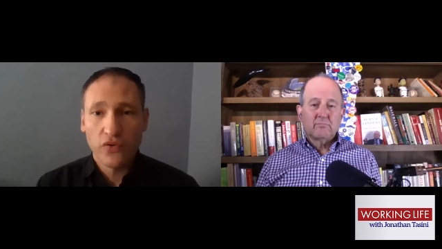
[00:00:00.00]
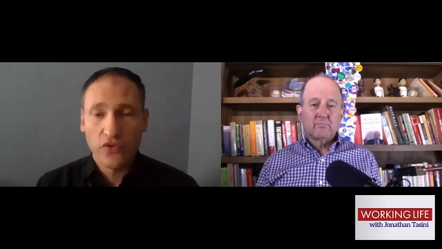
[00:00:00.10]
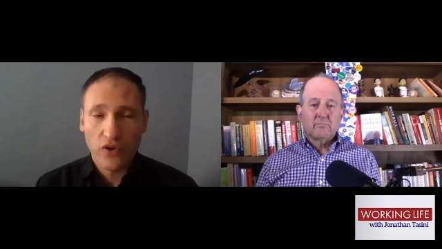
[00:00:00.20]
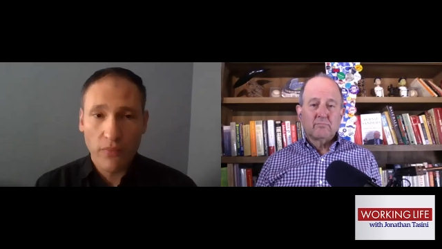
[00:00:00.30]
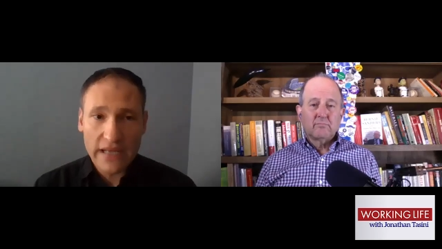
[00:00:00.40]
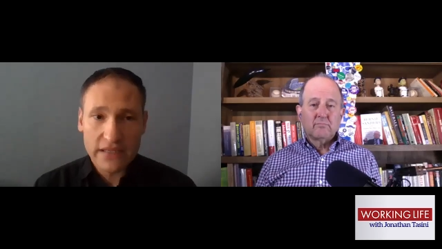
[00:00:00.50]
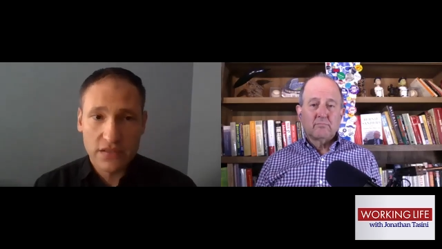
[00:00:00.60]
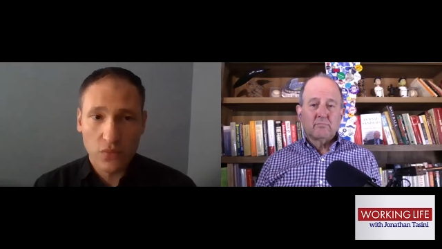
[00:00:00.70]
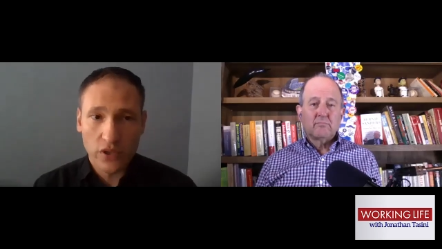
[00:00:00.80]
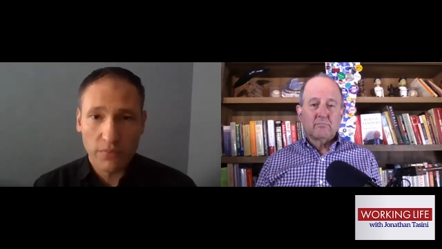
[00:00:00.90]
Speaker 1: told to go back
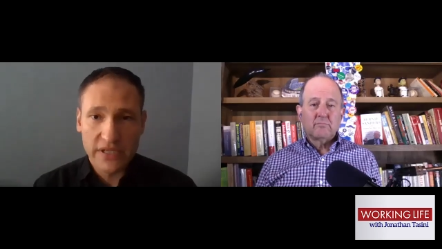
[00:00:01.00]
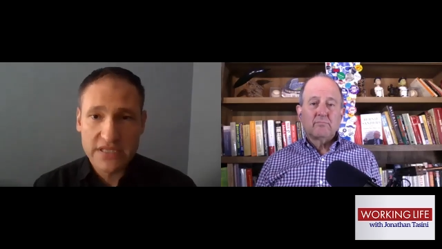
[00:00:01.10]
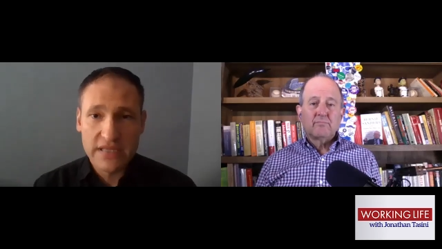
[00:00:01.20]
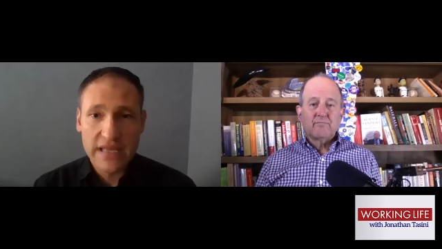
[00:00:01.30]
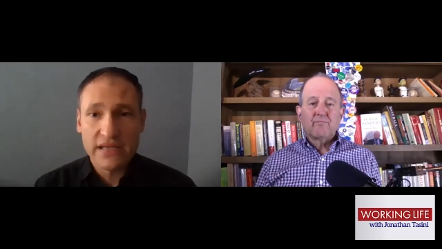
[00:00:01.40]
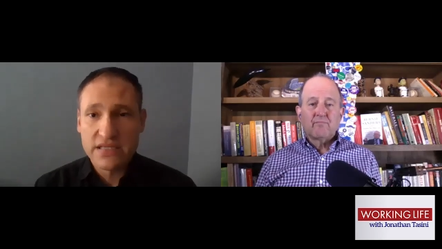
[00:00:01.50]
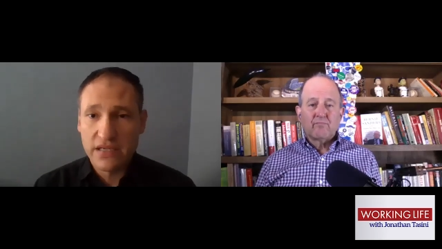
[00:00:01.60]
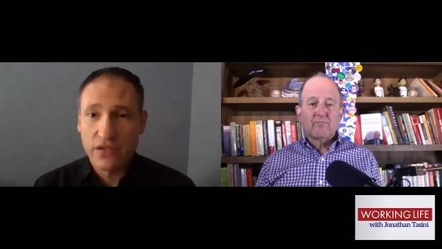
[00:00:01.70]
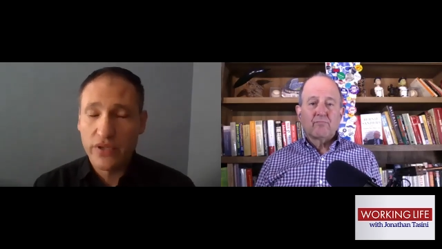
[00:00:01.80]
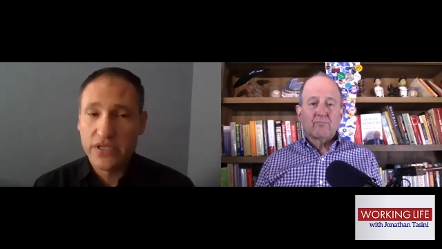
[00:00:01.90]
to the workplace. And that is
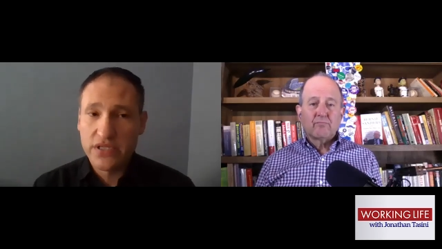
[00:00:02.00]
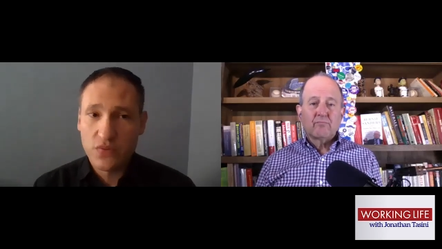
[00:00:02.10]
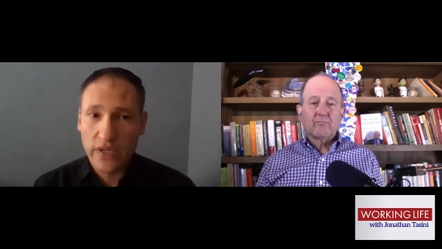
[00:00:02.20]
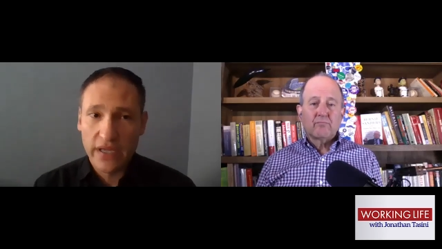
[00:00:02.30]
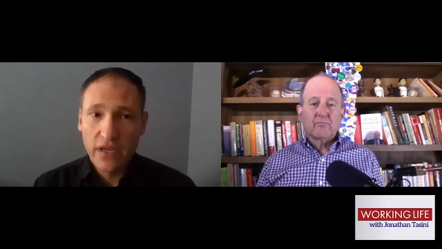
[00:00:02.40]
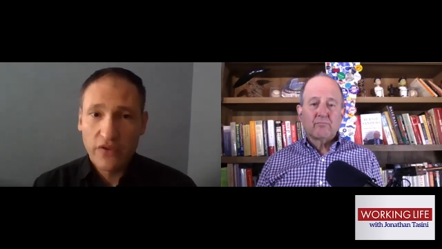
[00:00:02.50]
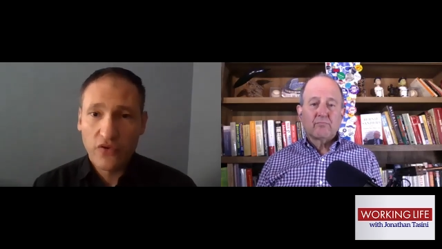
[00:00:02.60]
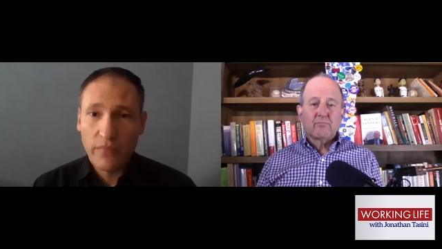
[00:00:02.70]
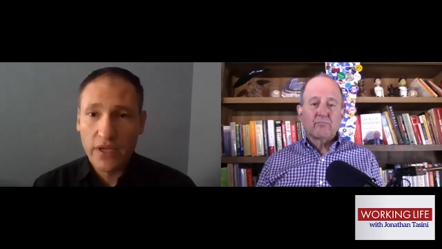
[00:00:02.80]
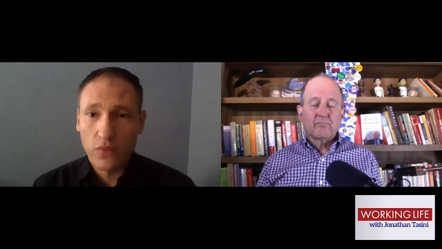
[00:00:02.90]
an egregious way
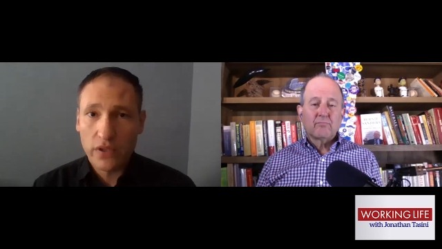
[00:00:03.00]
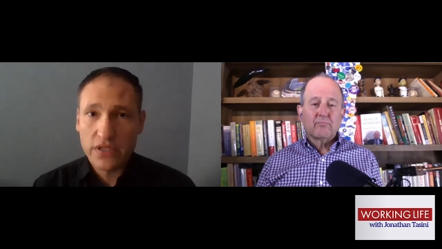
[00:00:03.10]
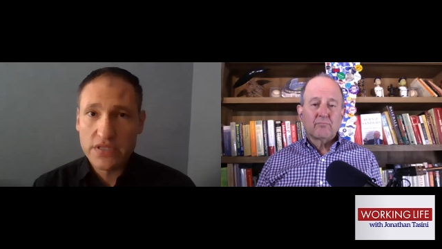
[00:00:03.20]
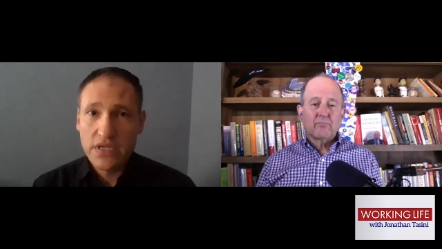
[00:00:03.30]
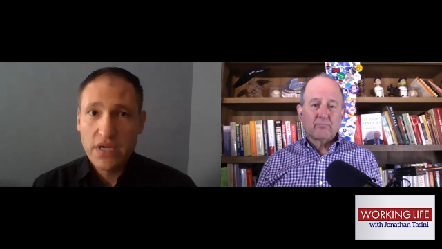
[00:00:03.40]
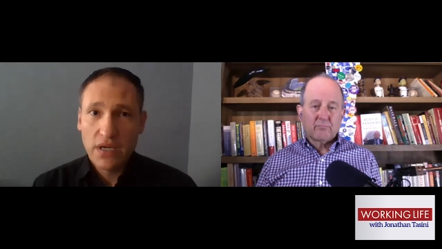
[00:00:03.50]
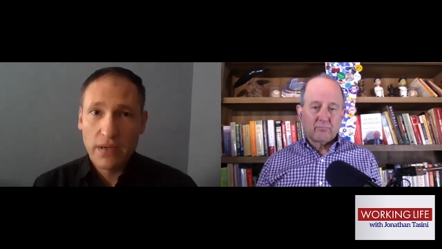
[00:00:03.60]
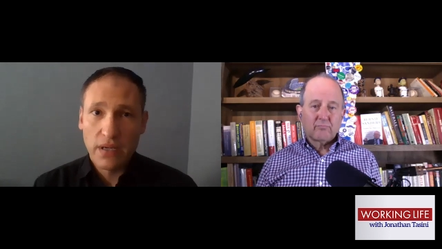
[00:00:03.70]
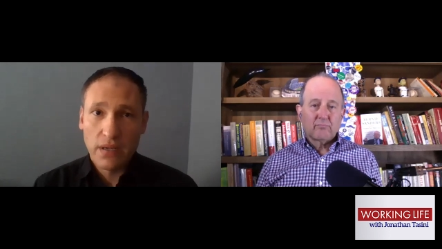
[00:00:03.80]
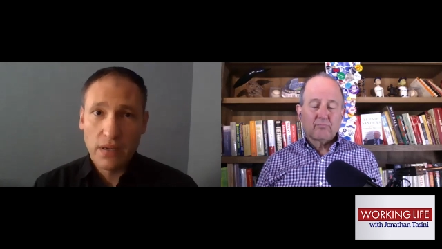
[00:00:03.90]
to make workers
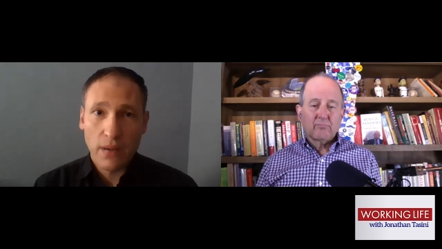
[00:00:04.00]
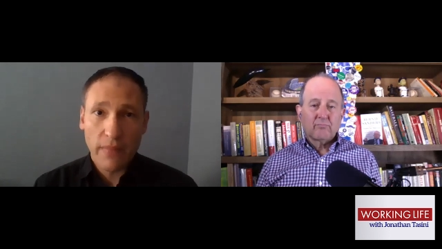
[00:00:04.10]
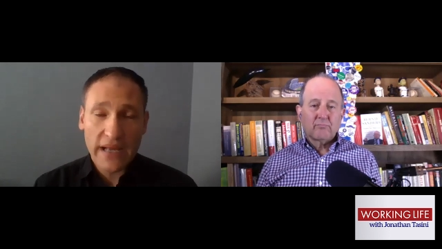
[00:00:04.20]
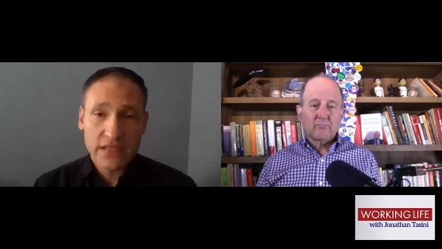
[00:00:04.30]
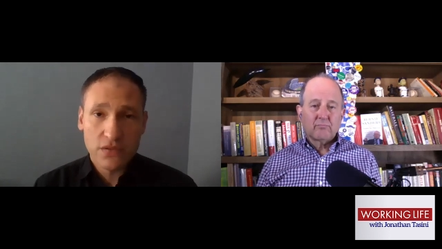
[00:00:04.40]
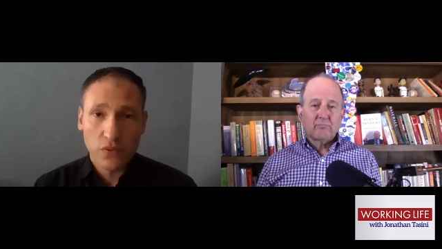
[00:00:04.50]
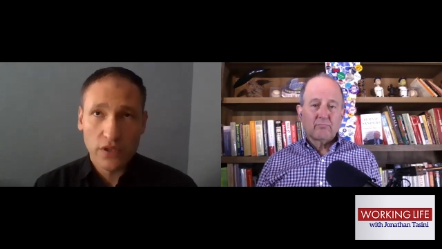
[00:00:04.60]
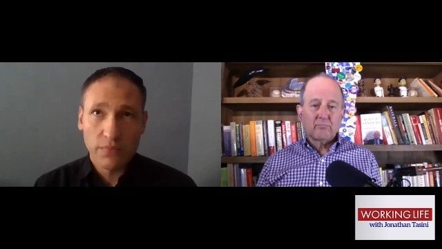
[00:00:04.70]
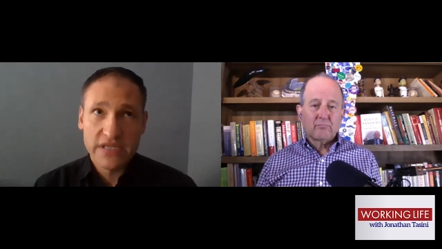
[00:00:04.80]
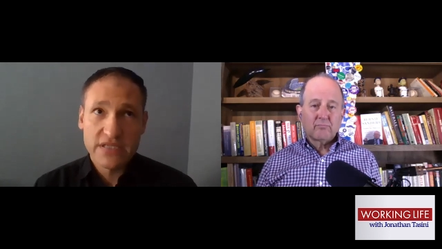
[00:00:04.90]
uh, come back to the
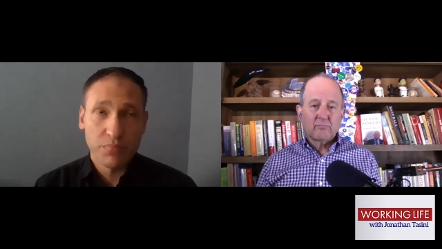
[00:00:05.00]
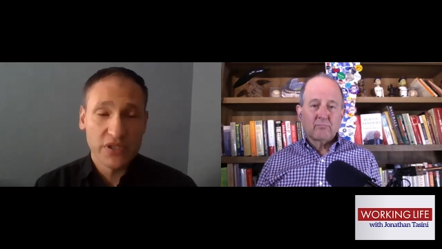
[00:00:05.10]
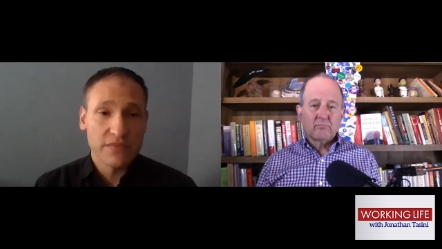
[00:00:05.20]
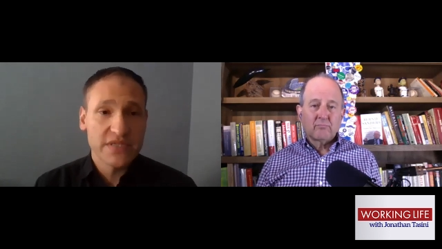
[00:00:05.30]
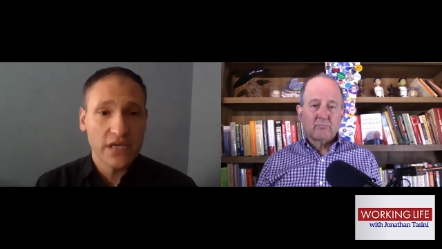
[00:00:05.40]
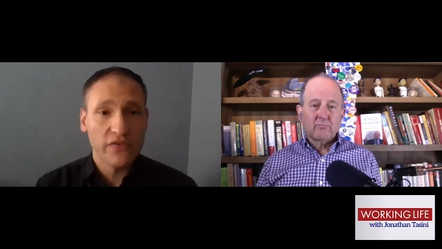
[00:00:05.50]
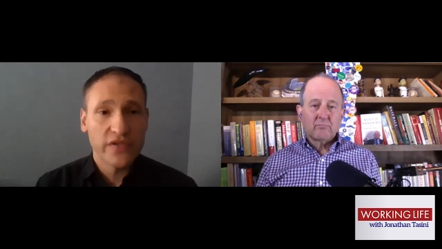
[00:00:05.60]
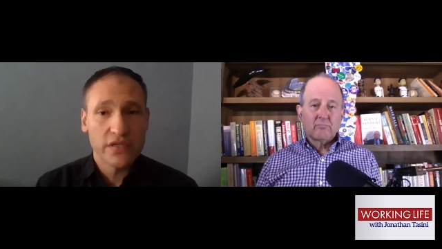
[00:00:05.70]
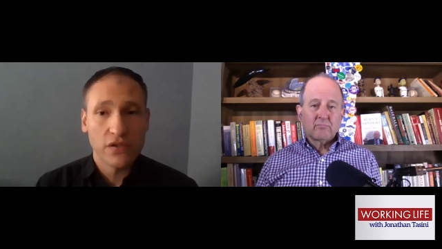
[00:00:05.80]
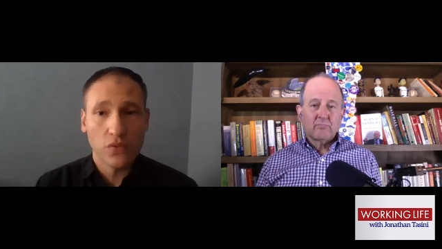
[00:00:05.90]
workplace and put
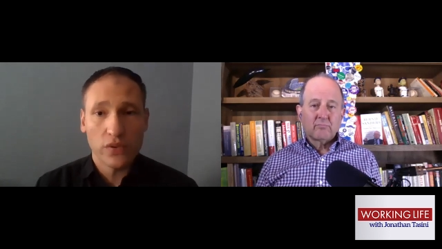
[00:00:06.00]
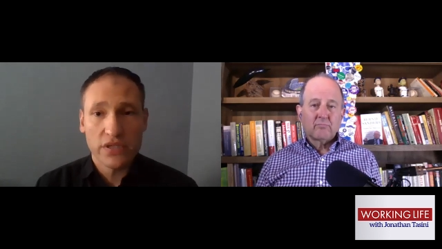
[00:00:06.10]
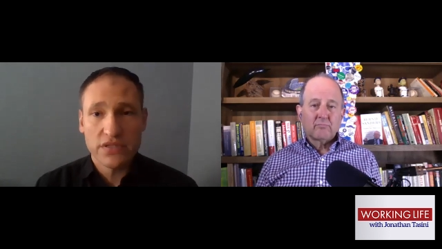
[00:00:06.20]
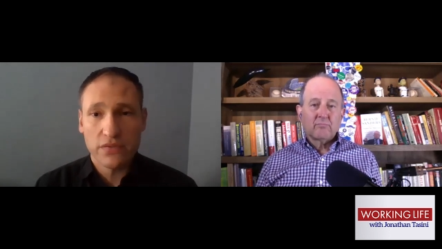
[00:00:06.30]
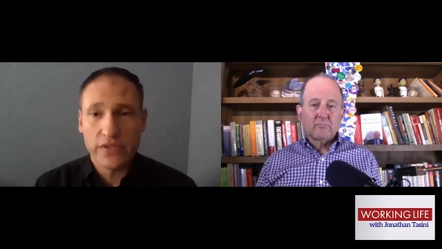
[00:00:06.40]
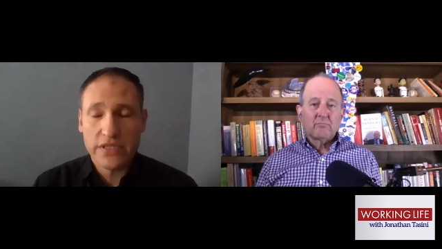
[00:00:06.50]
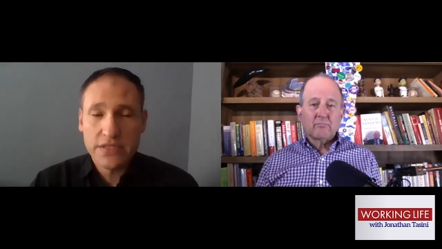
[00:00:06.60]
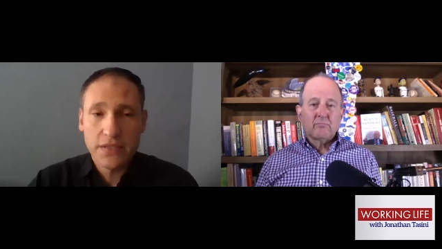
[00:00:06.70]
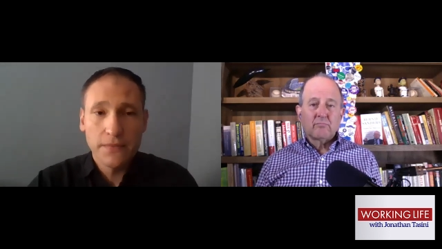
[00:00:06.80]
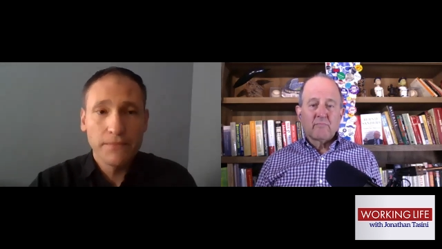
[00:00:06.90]
themselves and their coworkers at
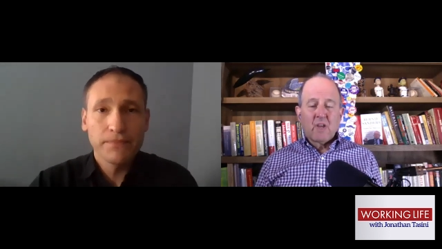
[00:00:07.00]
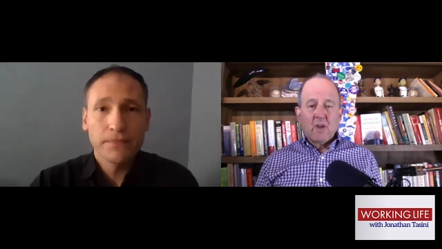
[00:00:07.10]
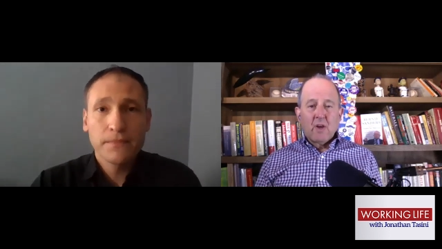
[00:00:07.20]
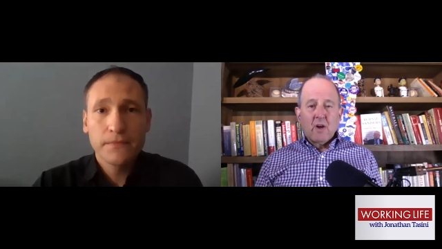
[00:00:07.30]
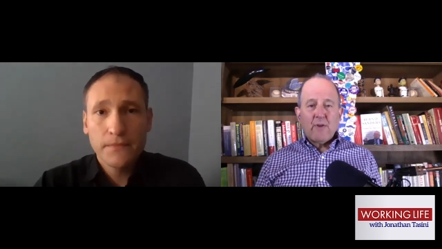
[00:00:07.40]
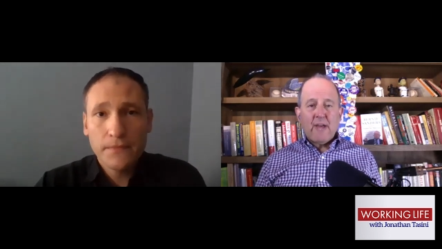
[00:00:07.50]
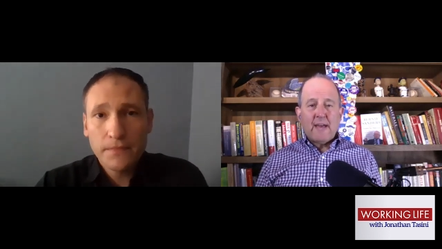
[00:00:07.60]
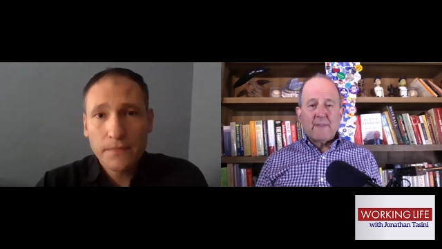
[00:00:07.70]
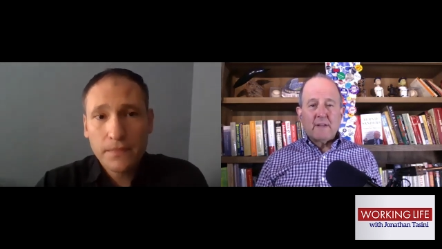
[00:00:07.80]
risk.
Speaker 2: Okay, and